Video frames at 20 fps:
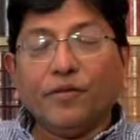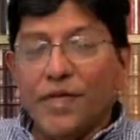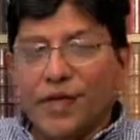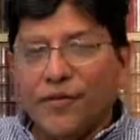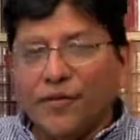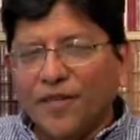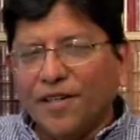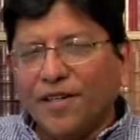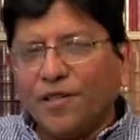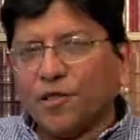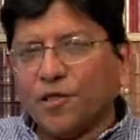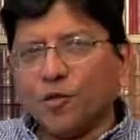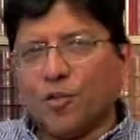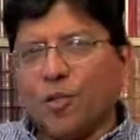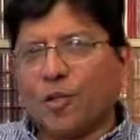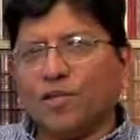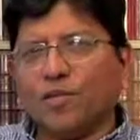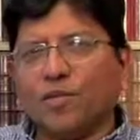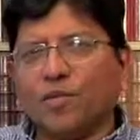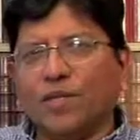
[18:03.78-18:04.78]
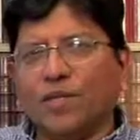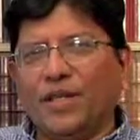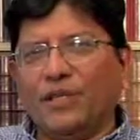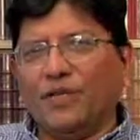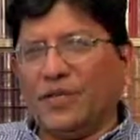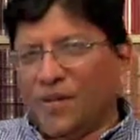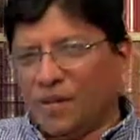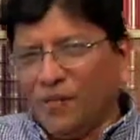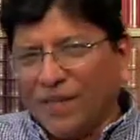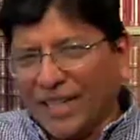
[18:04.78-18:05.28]
they feel responsible, if
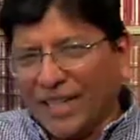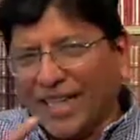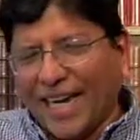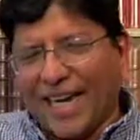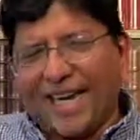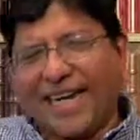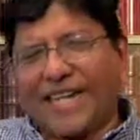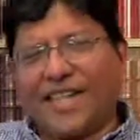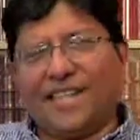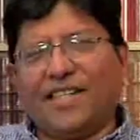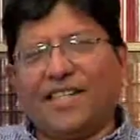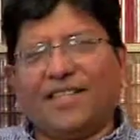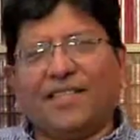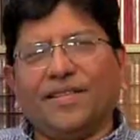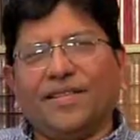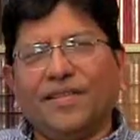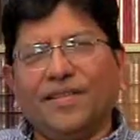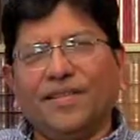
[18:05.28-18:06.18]
they feel connected,